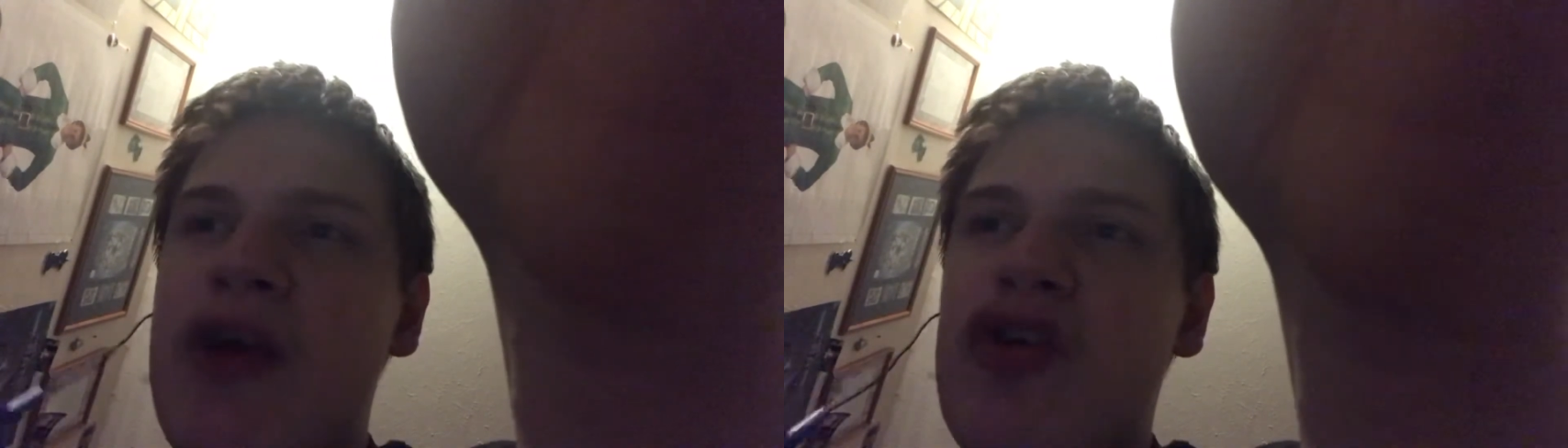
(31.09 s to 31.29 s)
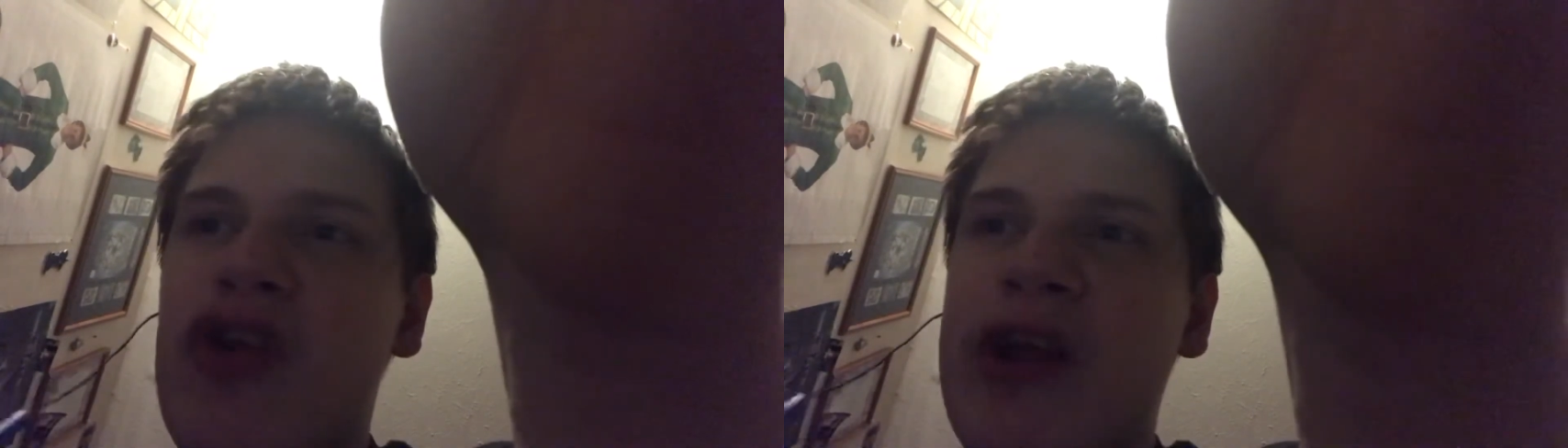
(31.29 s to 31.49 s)

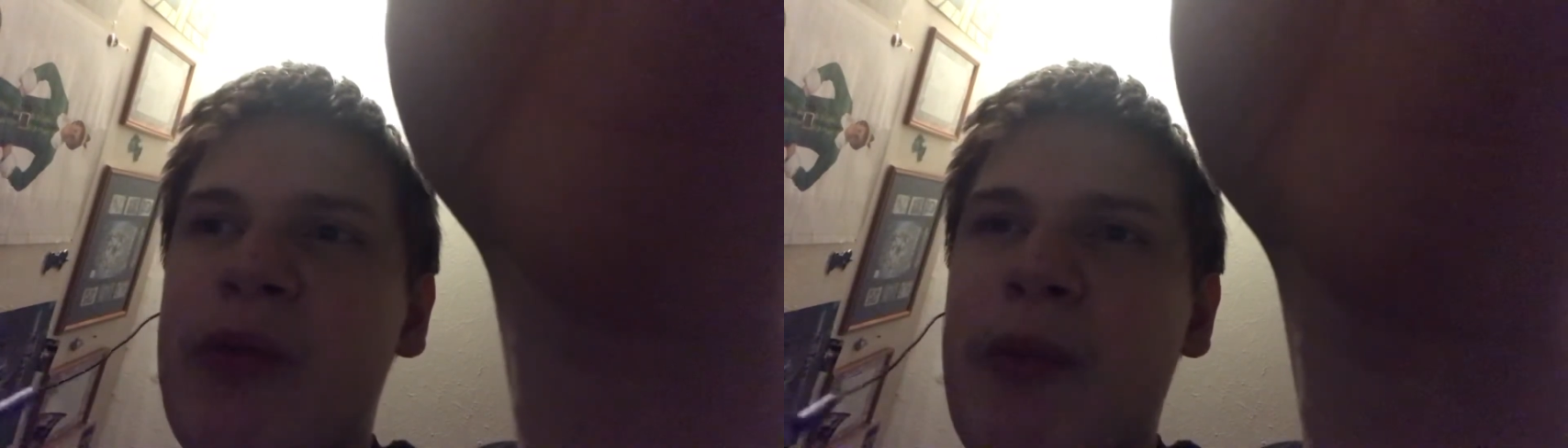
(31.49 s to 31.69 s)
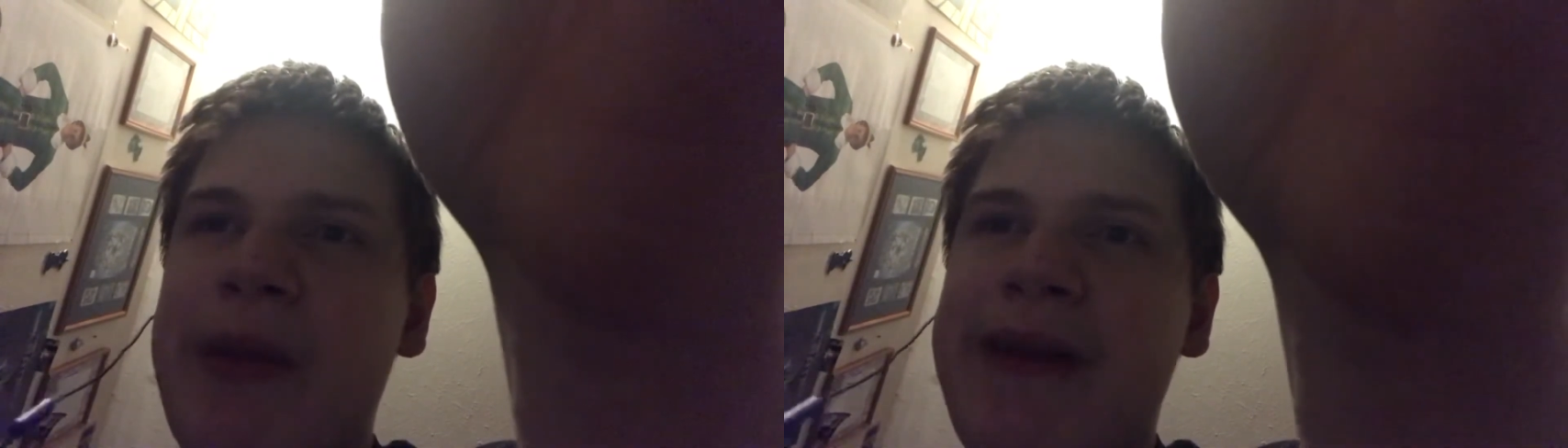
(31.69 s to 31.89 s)
So link
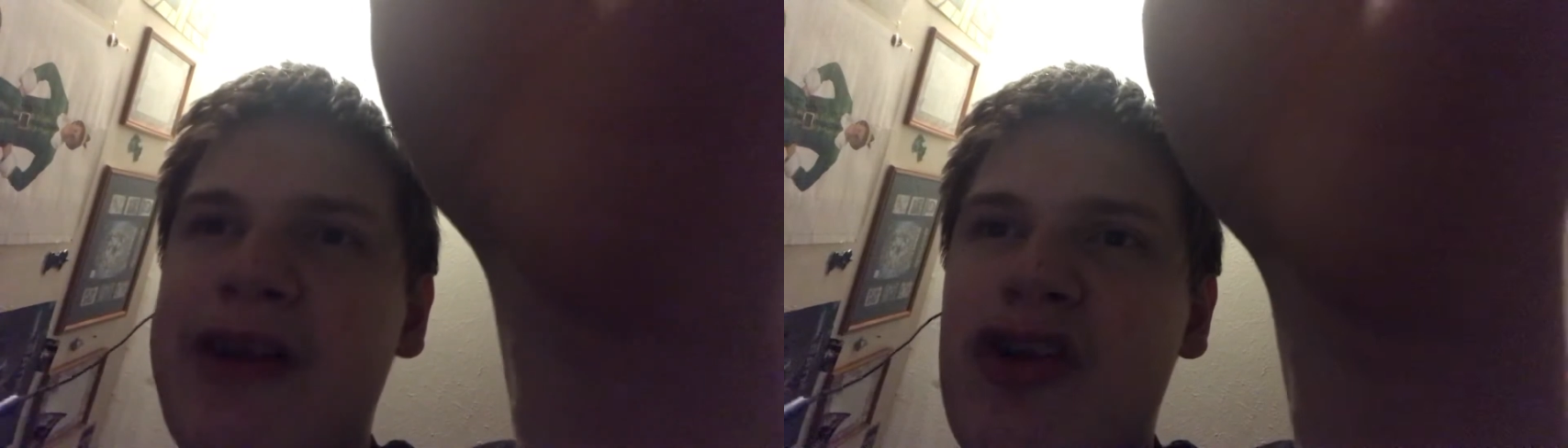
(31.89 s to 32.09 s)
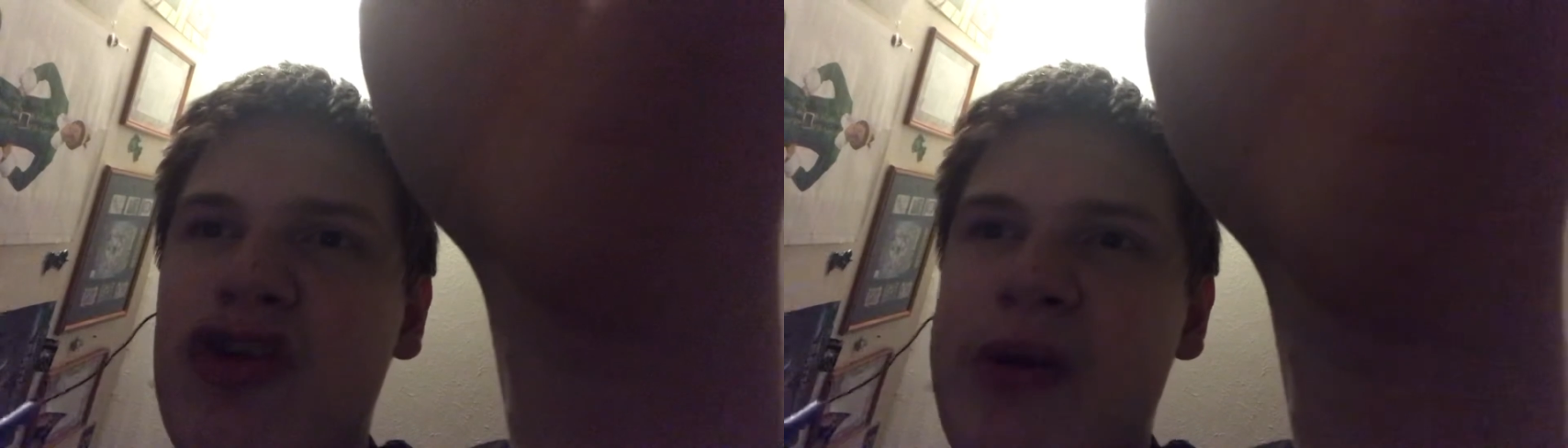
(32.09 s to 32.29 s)
will be in the
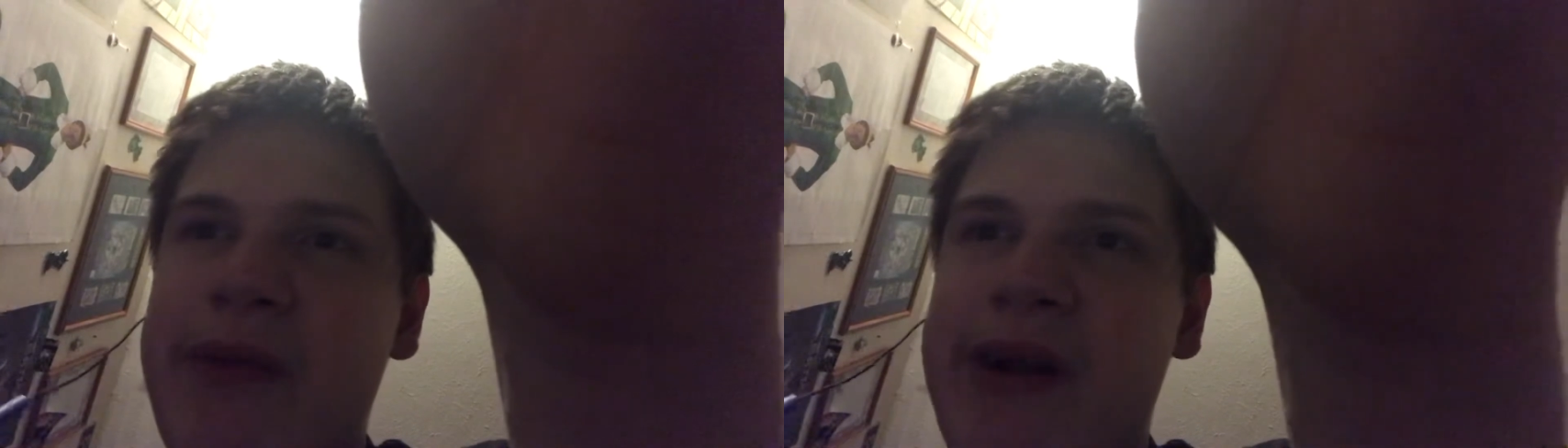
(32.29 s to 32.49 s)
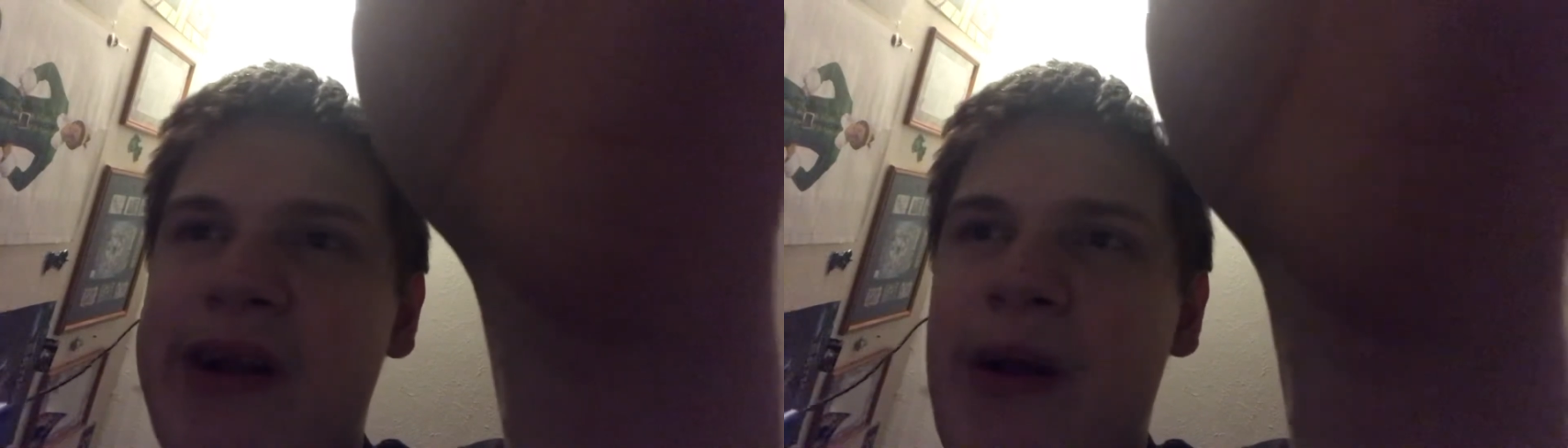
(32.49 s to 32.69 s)

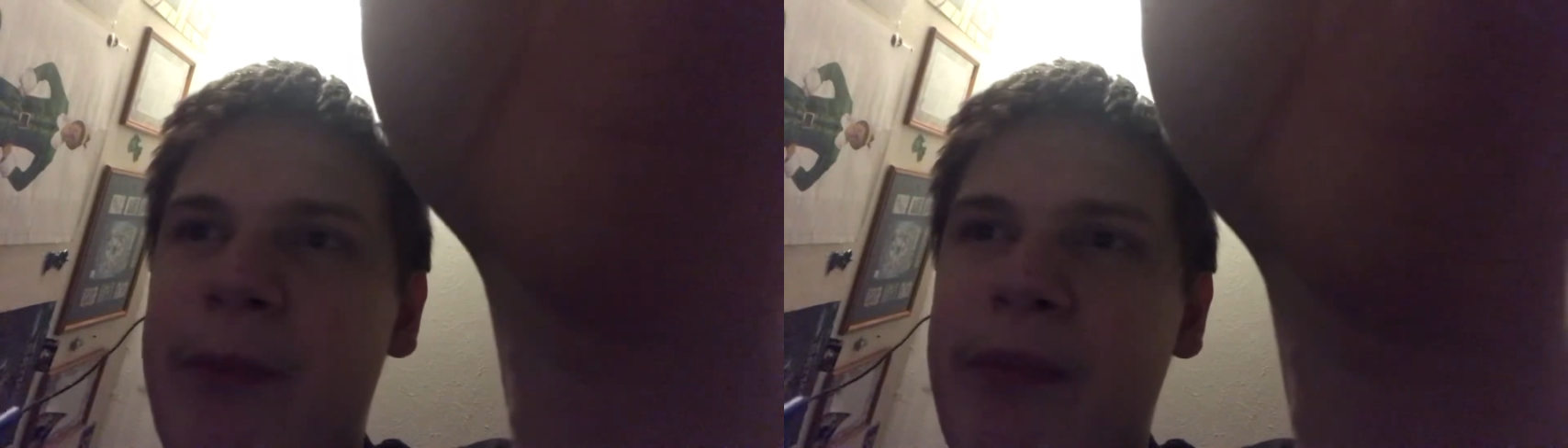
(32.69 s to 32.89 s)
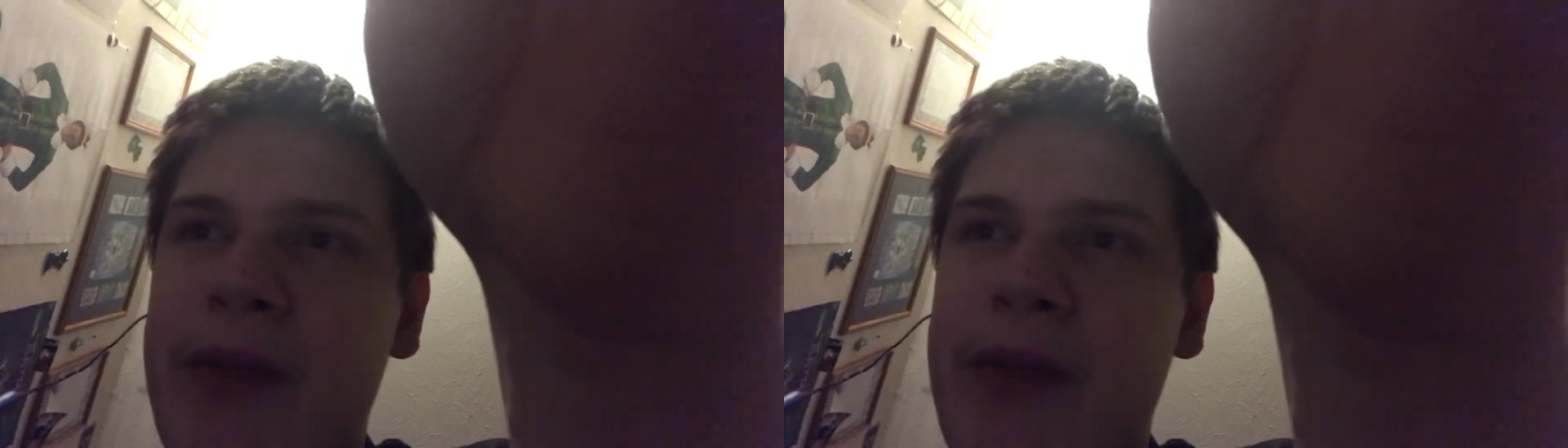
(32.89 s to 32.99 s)
description up